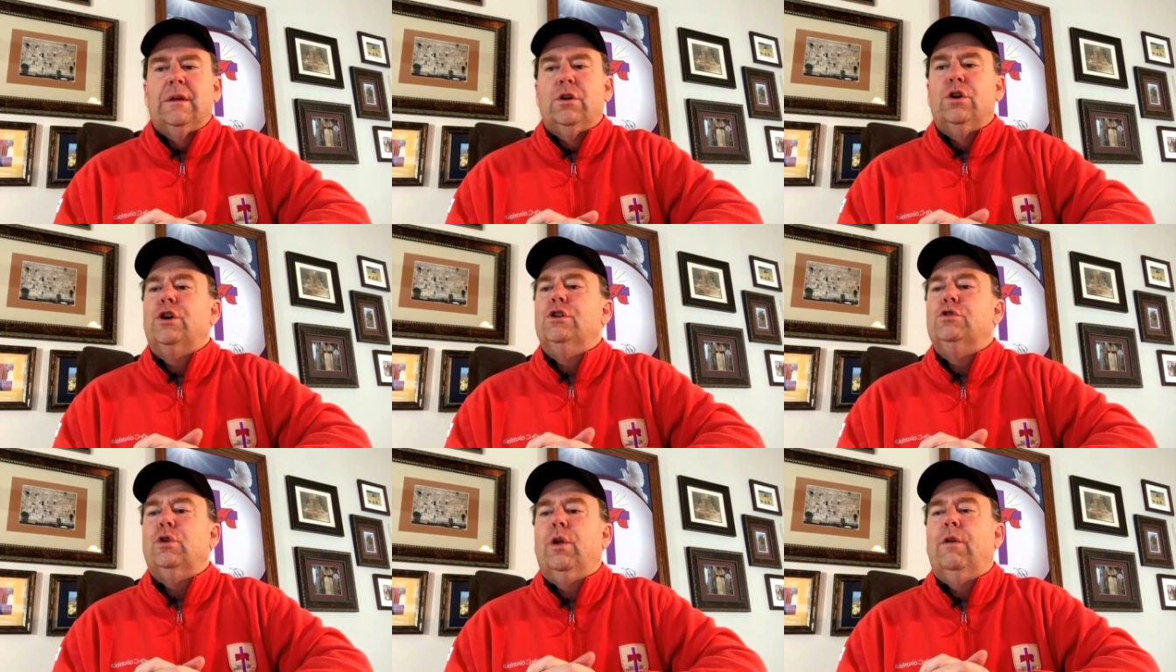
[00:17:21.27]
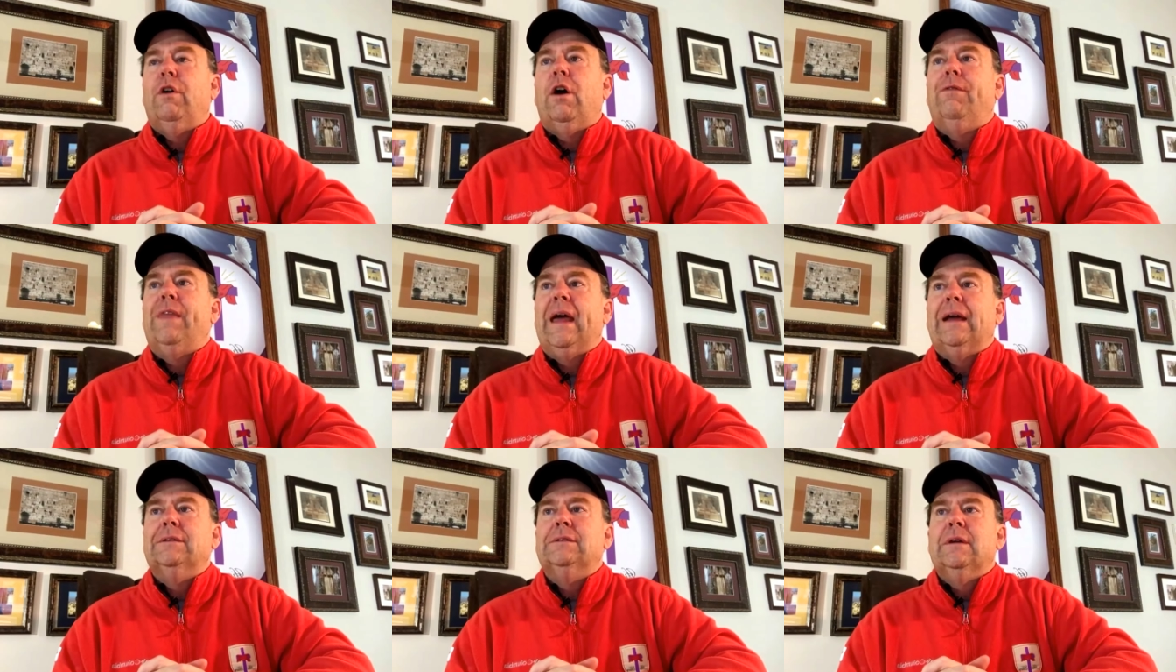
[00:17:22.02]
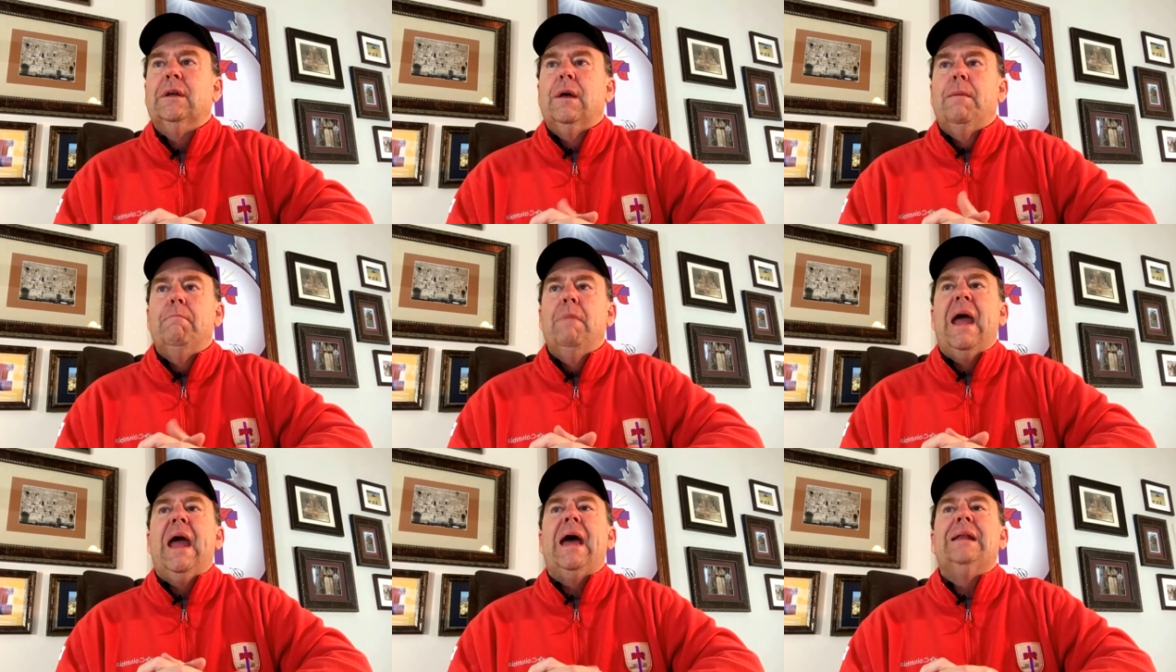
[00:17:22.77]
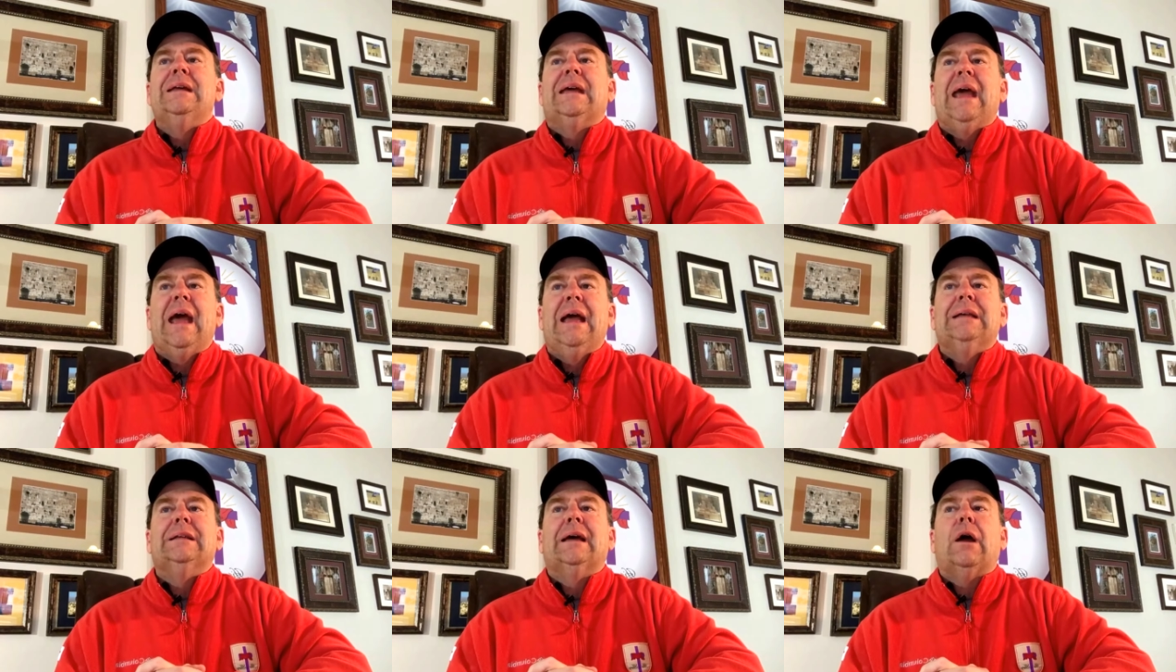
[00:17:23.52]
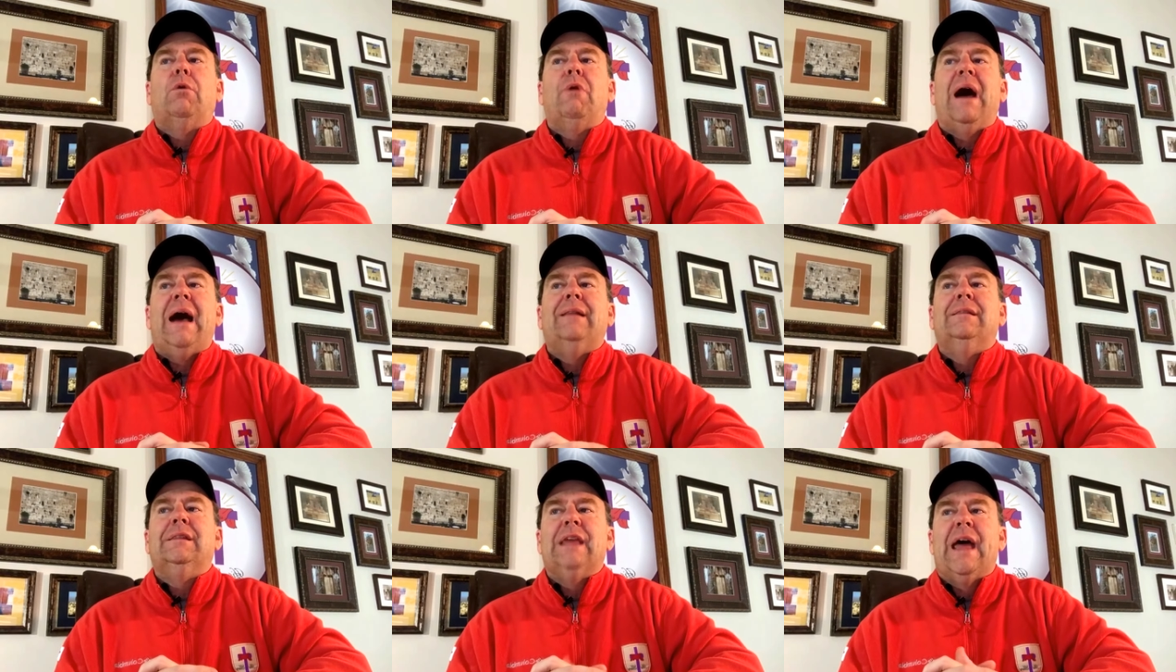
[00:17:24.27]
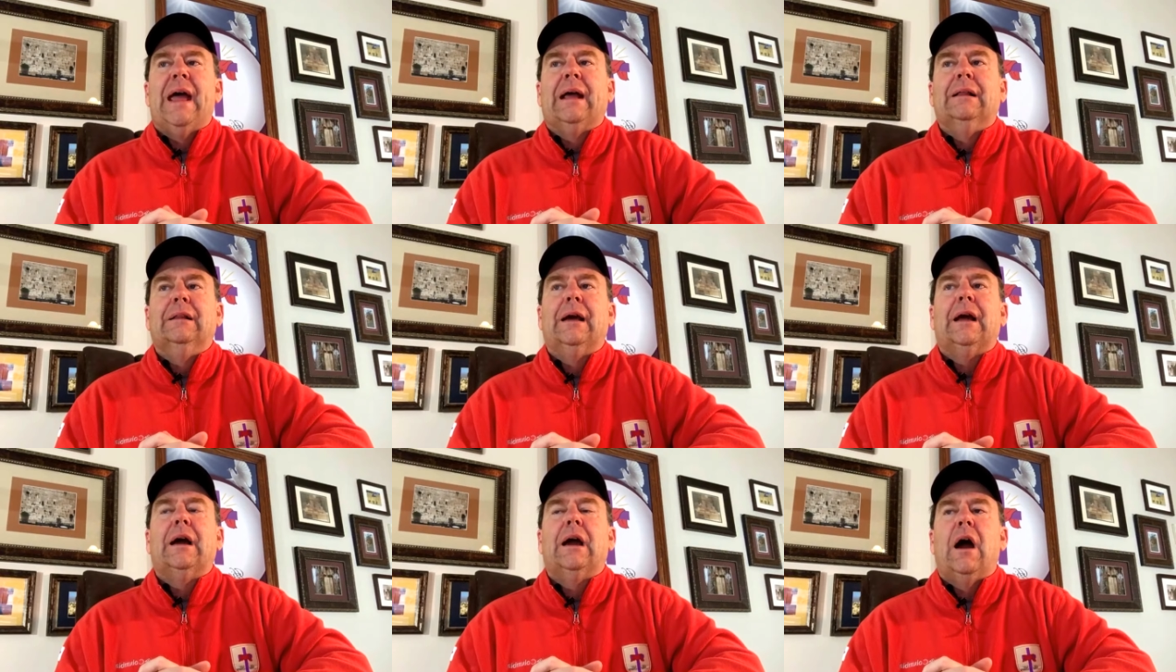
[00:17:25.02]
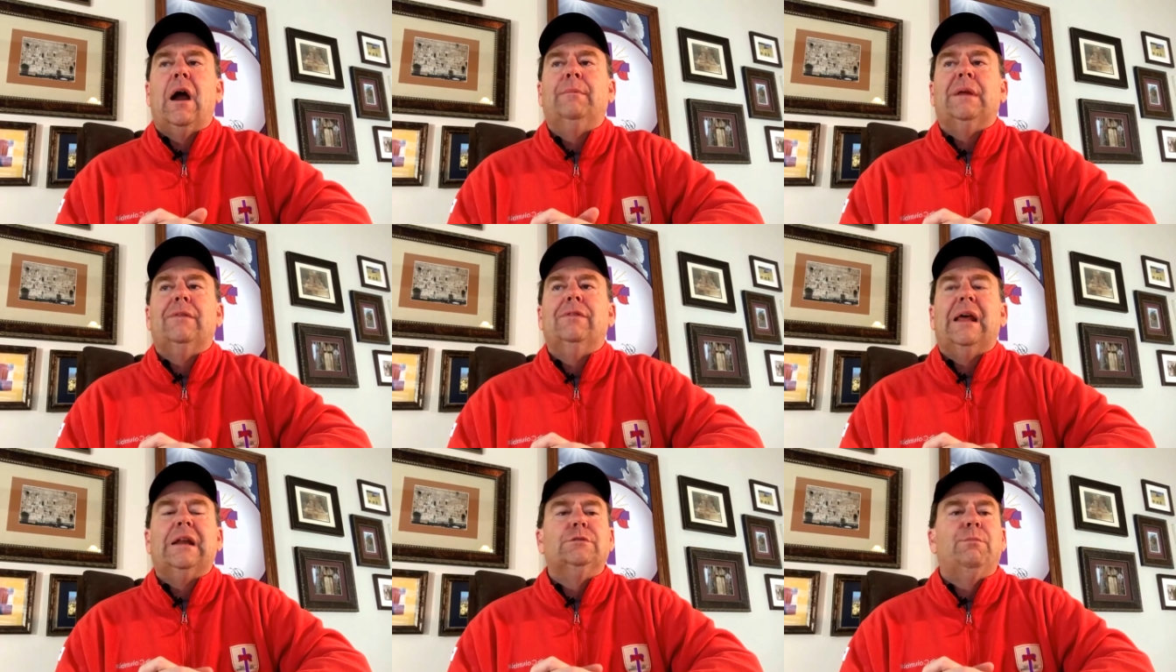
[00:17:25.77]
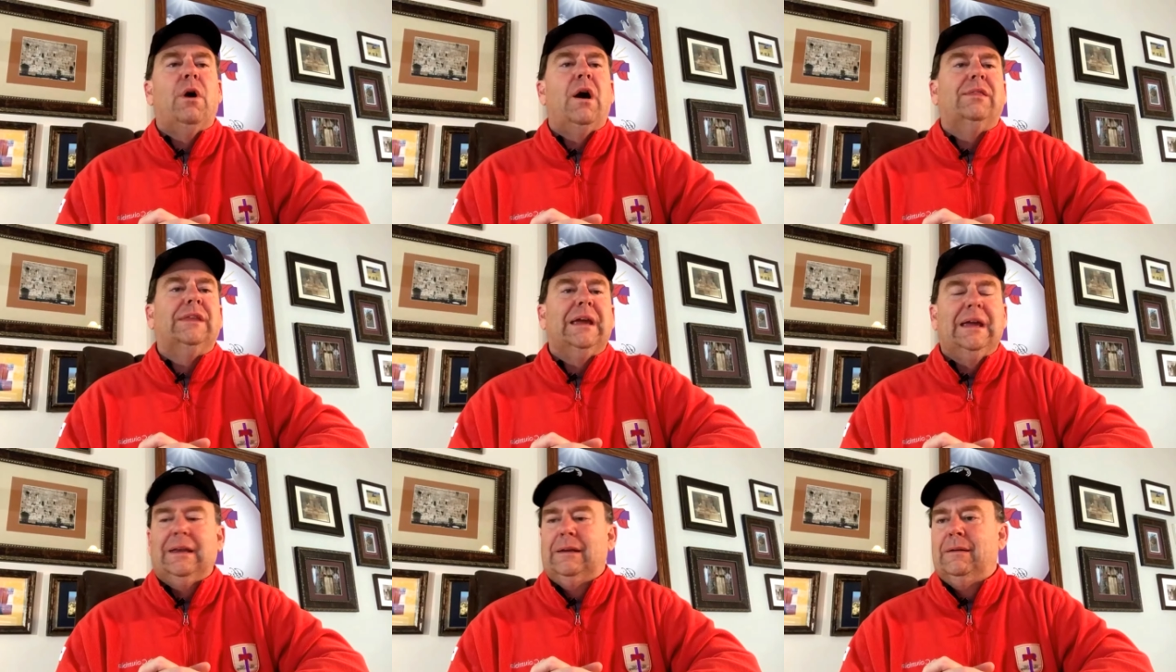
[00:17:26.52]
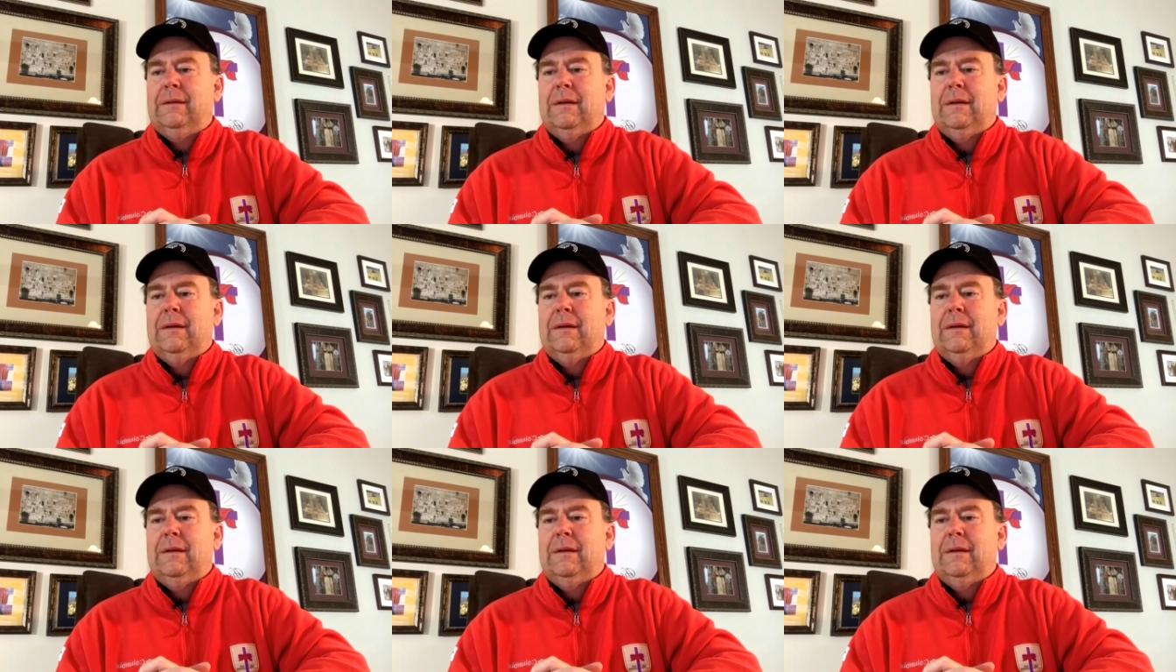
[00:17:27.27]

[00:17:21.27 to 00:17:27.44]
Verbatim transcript: You're in control of all things. Man decays like a rotten thing, like a garment that is moth eaten.